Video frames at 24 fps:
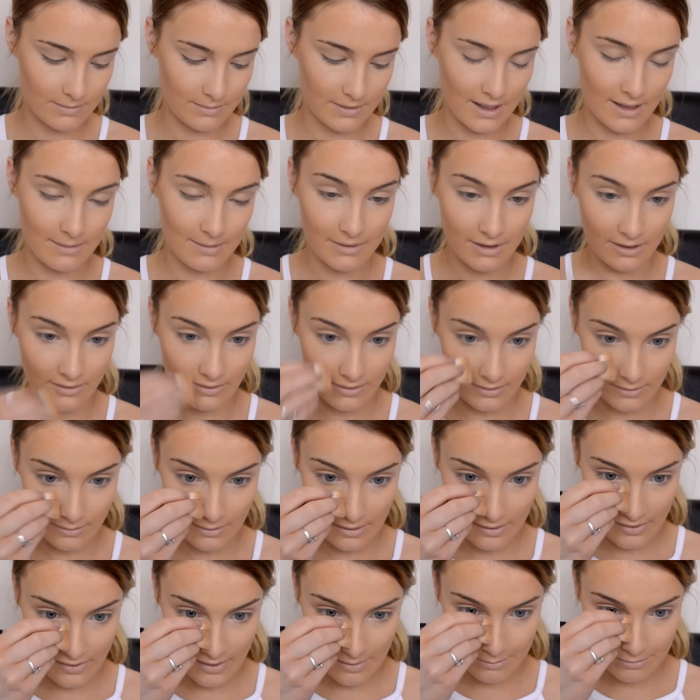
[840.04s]
apply a bit of
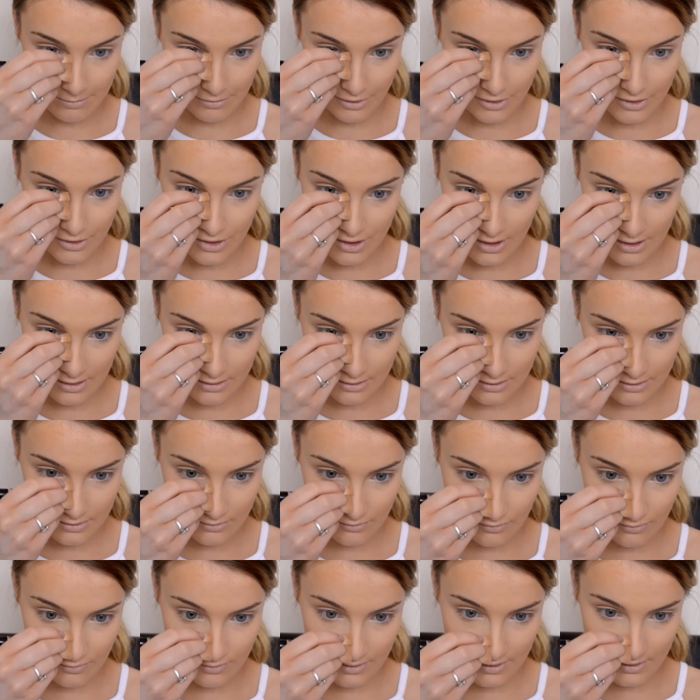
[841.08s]
that brush and just
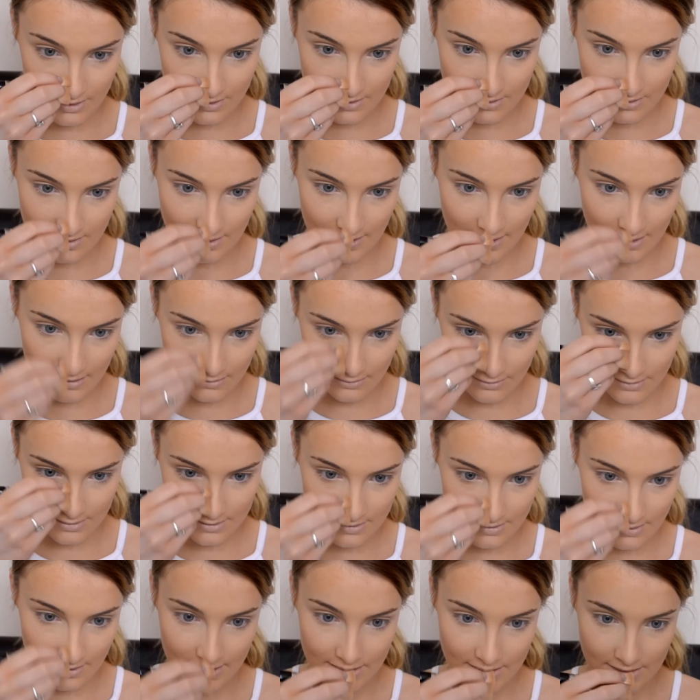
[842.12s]
run it down
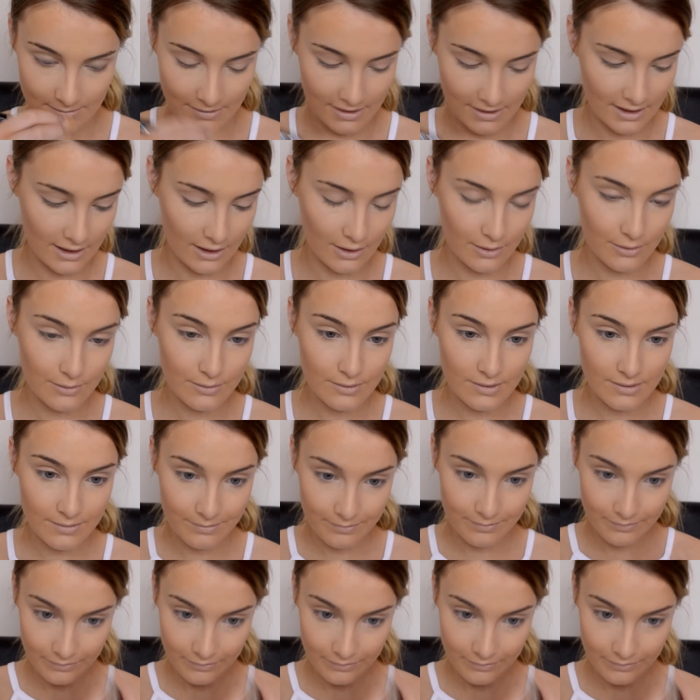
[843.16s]
the sides of my nose.